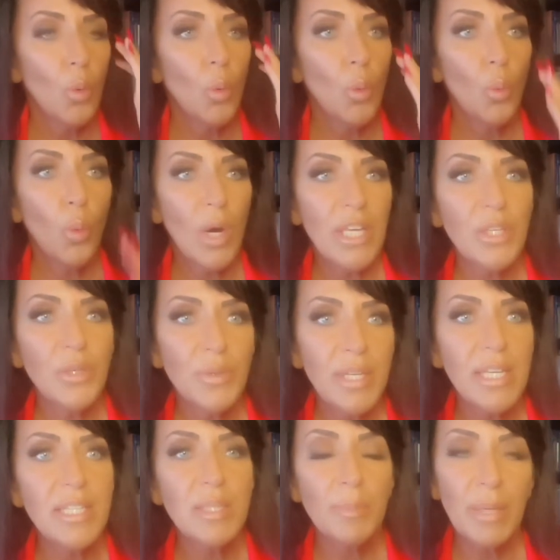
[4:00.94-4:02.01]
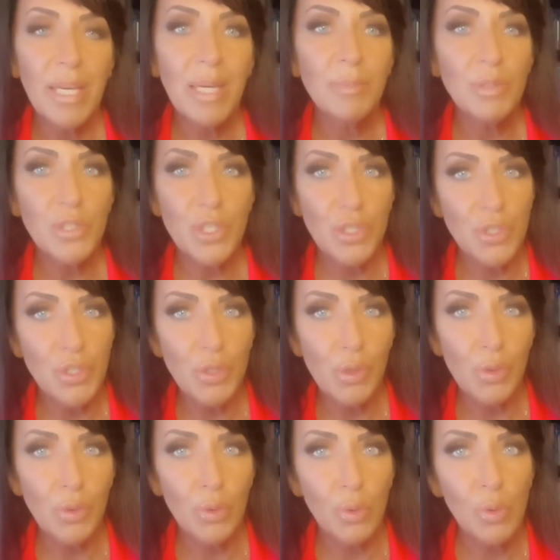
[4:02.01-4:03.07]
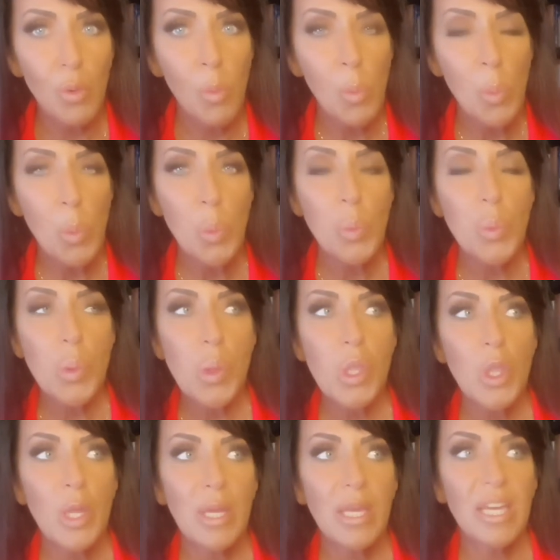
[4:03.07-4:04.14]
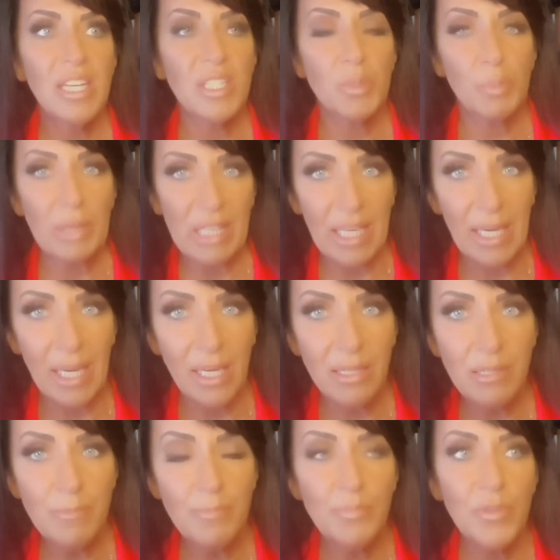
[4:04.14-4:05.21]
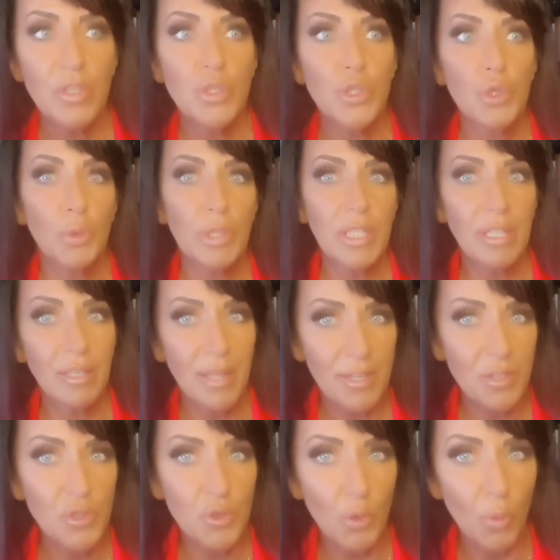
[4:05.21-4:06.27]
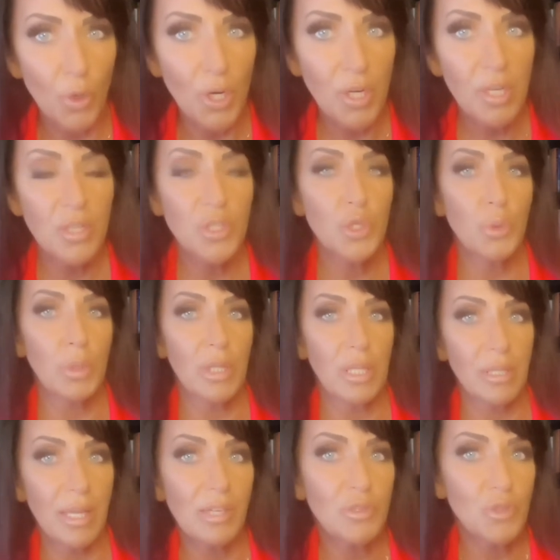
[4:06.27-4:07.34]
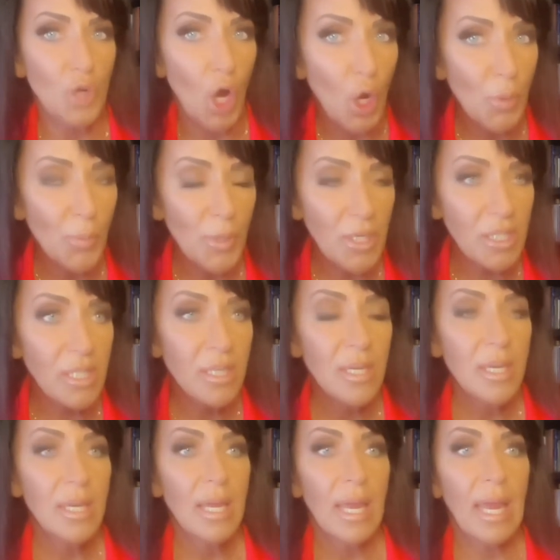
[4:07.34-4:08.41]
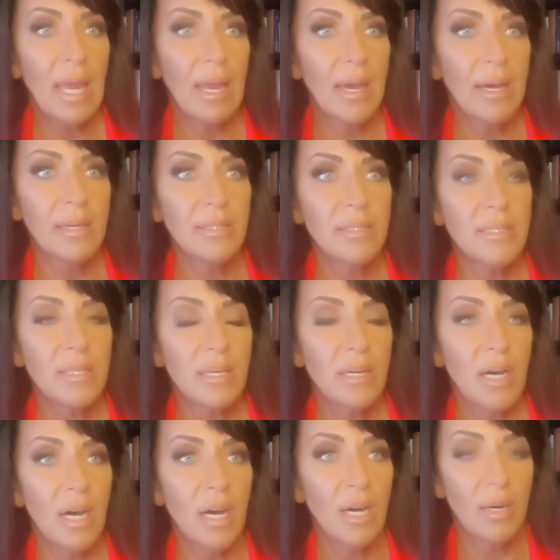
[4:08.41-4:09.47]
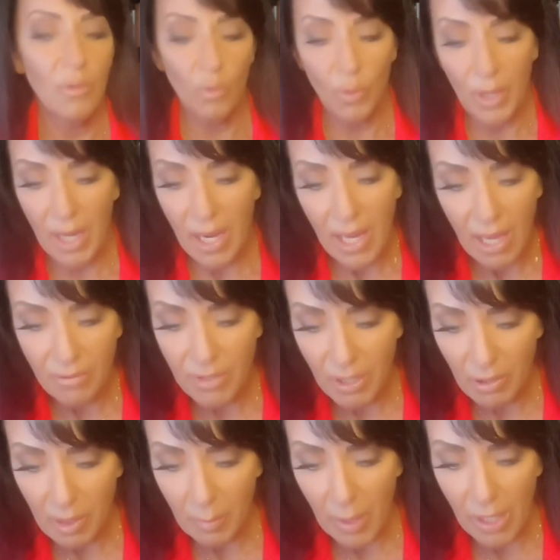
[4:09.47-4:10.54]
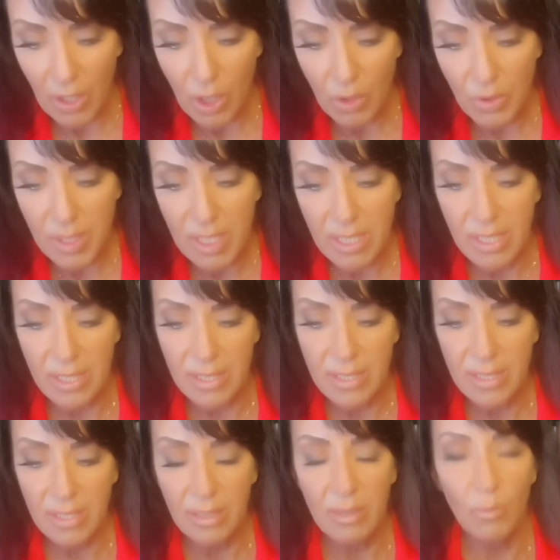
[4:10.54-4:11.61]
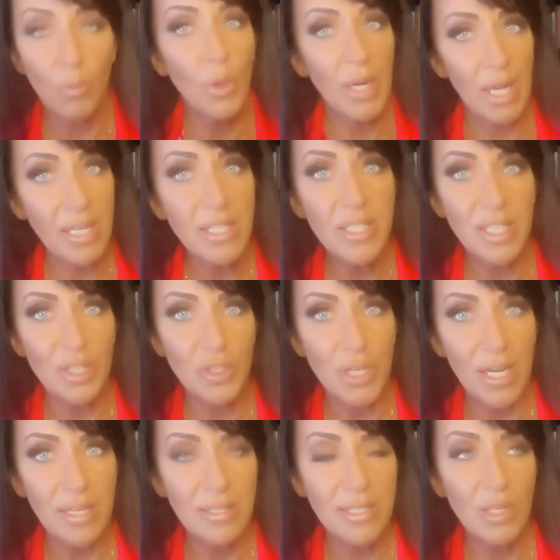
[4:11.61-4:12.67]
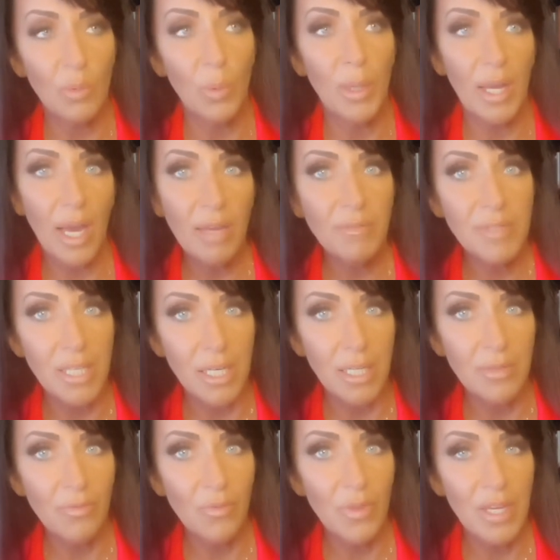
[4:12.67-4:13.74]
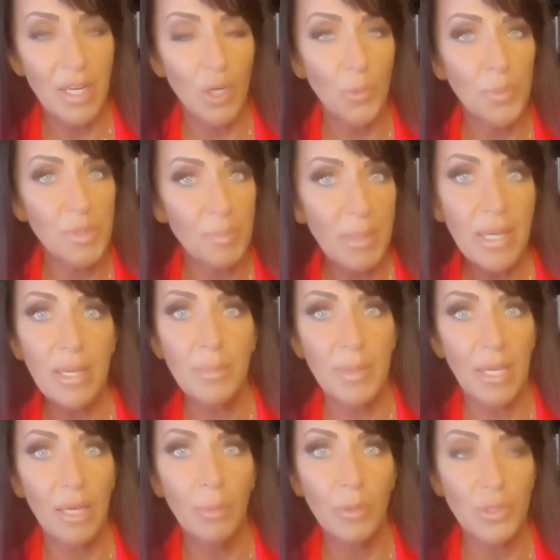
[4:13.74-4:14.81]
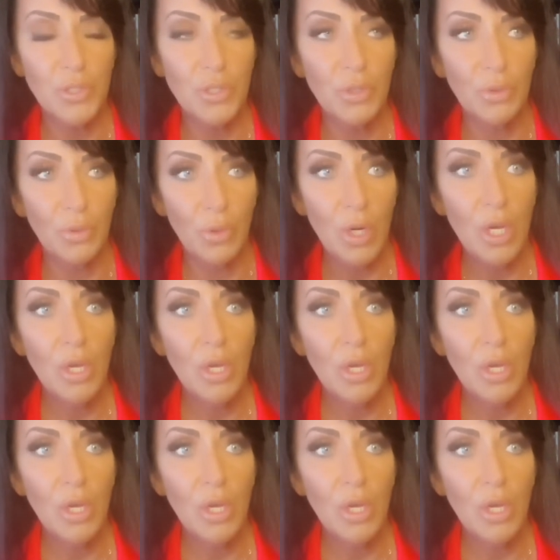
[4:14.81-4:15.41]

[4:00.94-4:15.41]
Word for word: What you need to be able to do is plan, do a little extra work, do a little extra homework, and what I have here in my notes is what I suggest and what I've done that helps me be able to